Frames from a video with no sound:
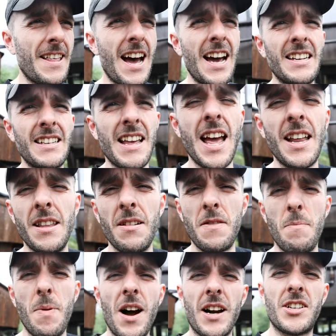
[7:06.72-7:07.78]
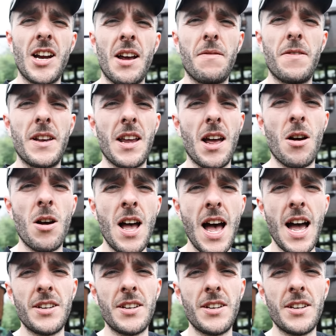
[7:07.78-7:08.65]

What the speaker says: That is the end of the bike check video.